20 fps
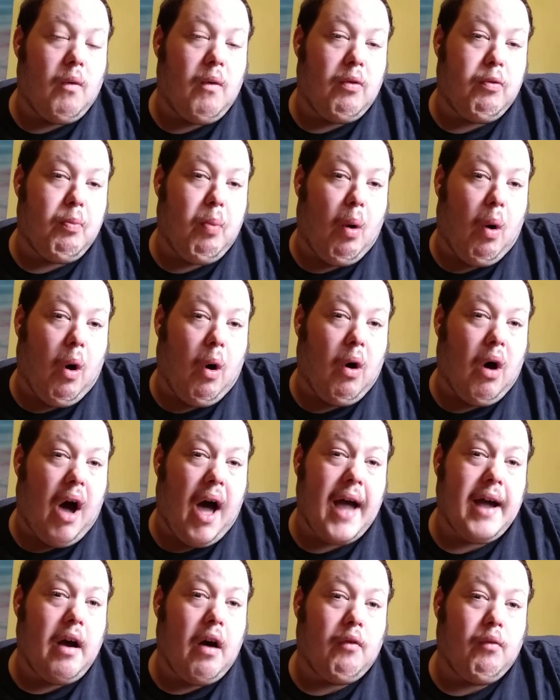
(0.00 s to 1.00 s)
with Paul.
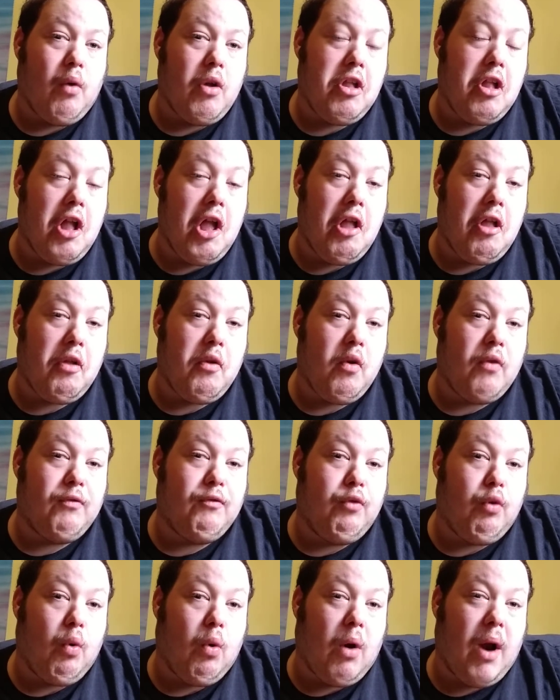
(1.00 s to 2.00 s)
I love what she stood
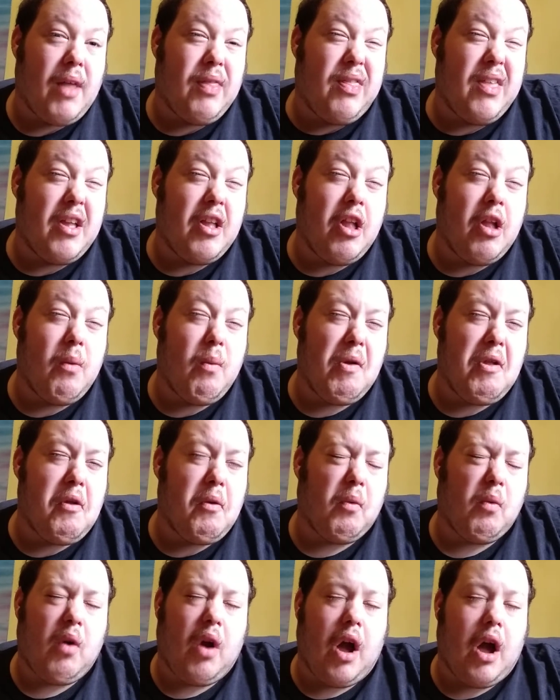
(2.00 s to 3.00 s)
for. I think she was
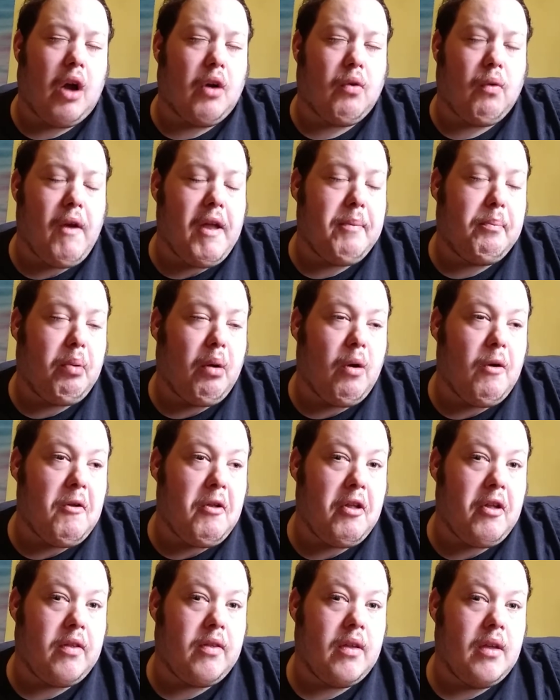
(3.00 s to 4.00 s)
a great
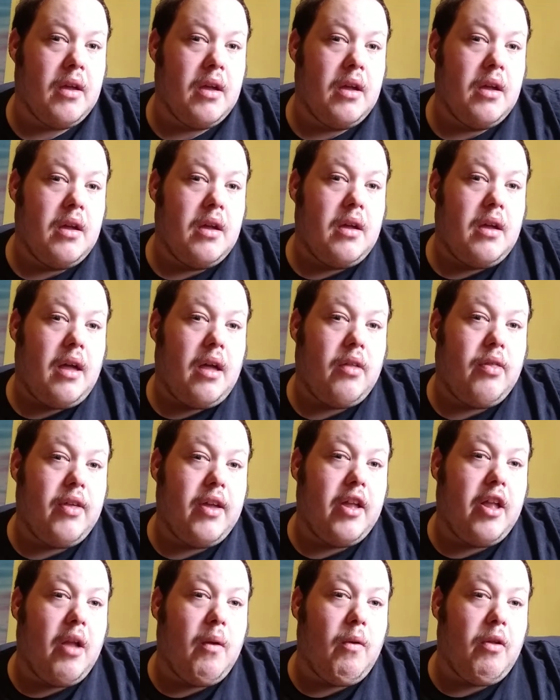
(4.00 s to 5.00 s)
person. I
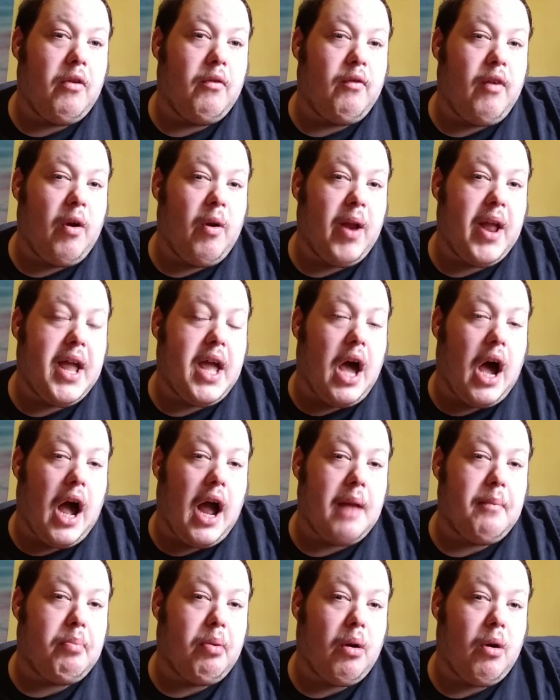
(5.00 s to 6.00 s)
think she was a very
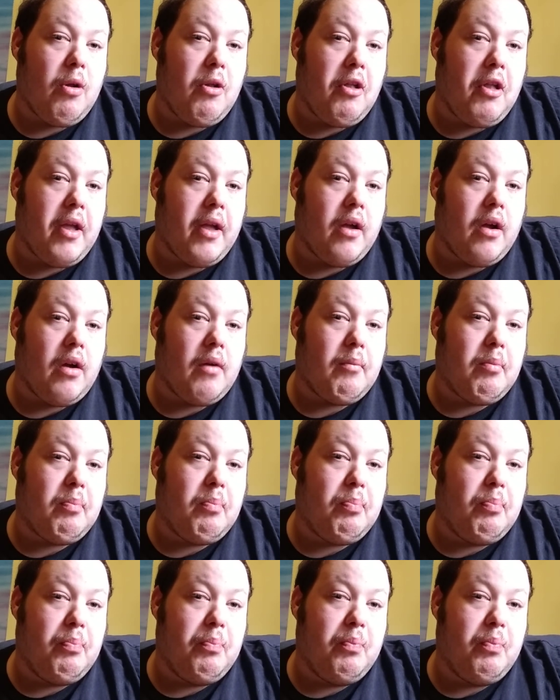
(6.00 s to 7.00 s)
kind person,
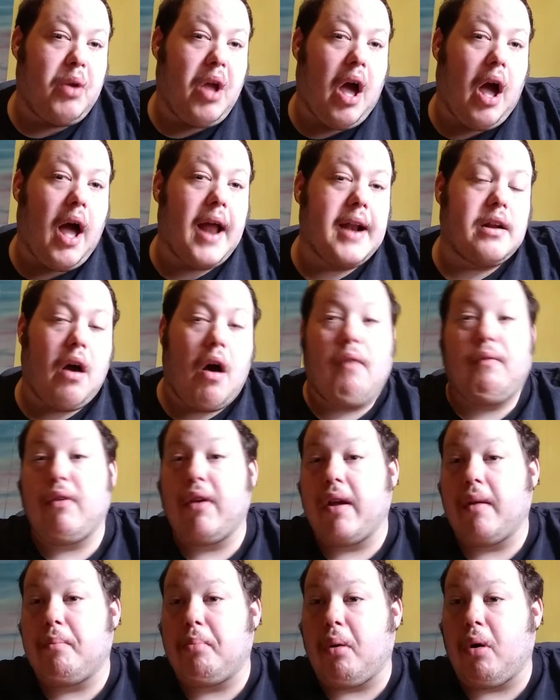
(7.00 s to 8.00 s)
kind,
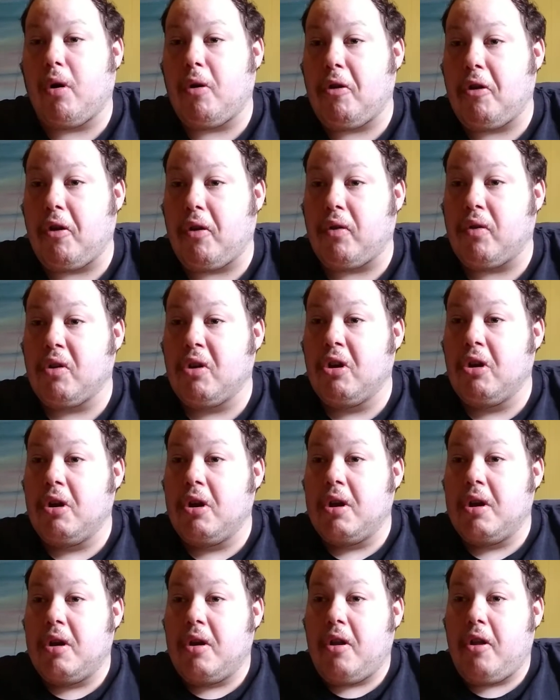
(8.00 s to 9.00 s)
loving person.
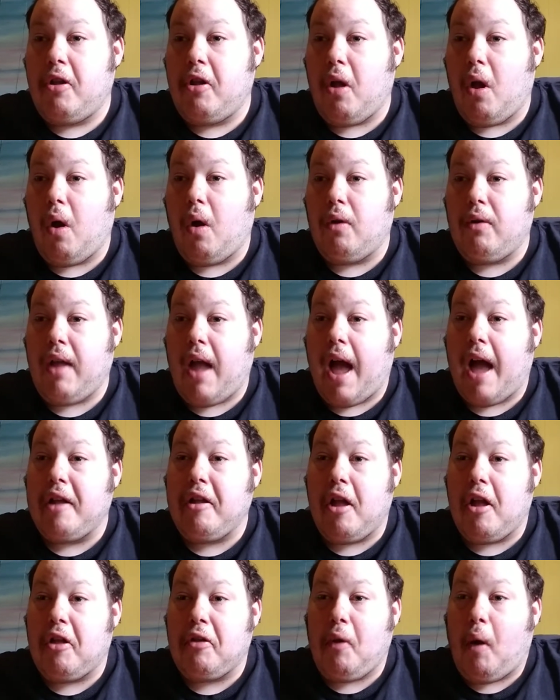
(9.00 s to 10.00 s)
So I
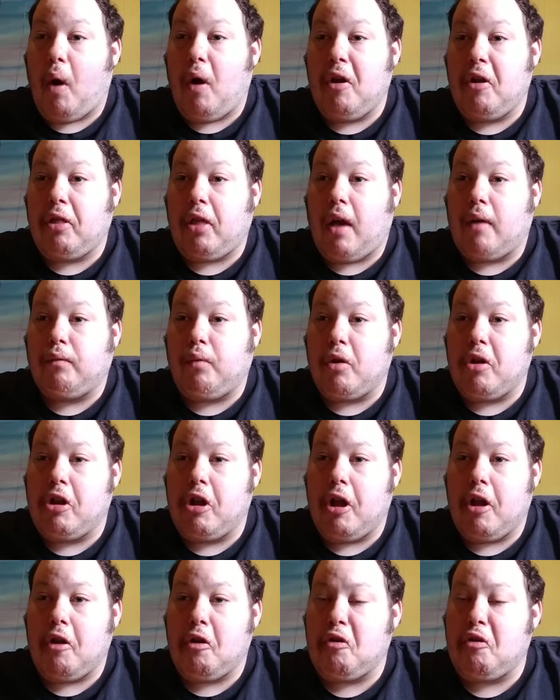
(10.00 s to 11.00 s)
just always loved what
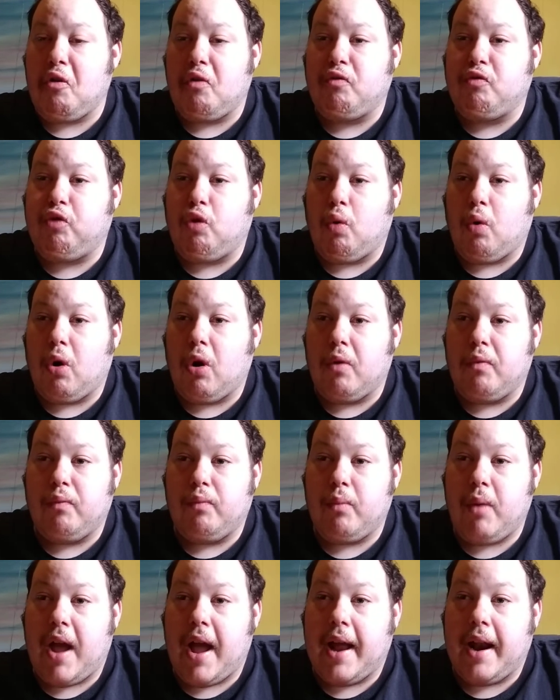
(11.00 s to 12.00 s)
she stood for.
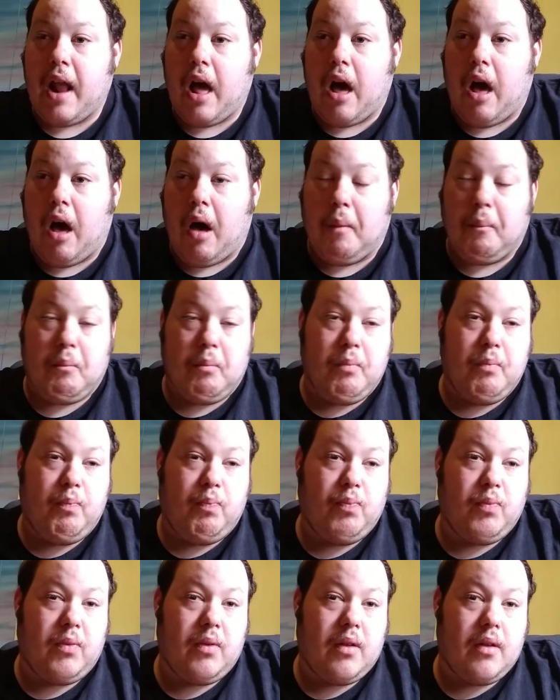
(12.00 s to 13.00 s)
And I
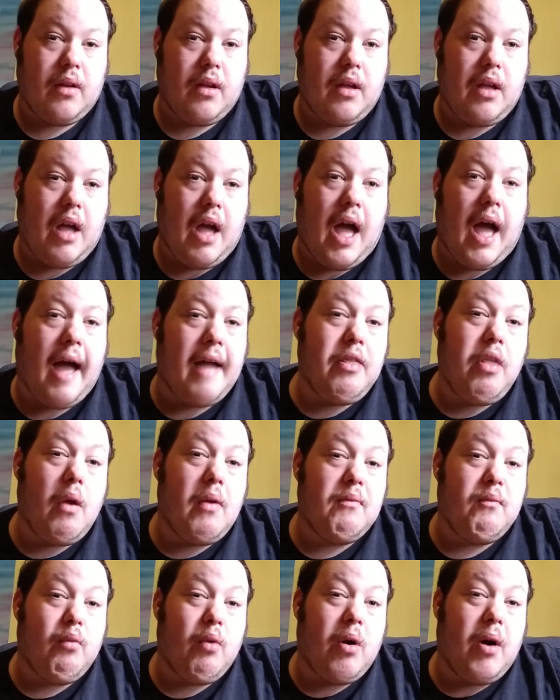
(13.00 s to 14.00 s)

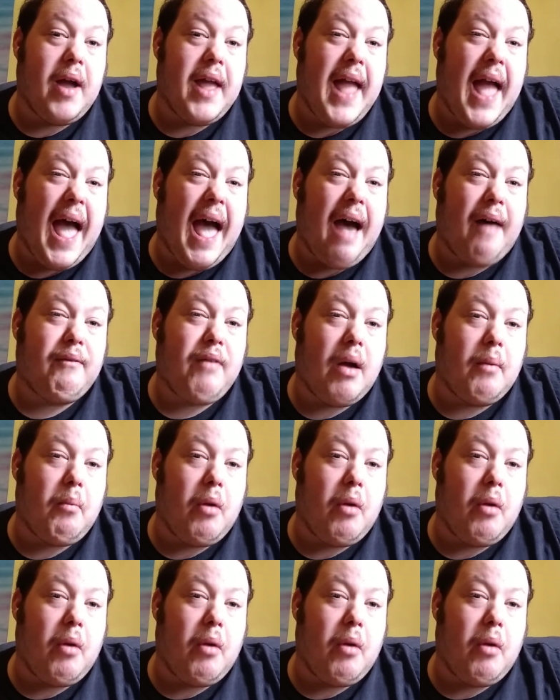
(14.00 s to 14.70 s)
don't really have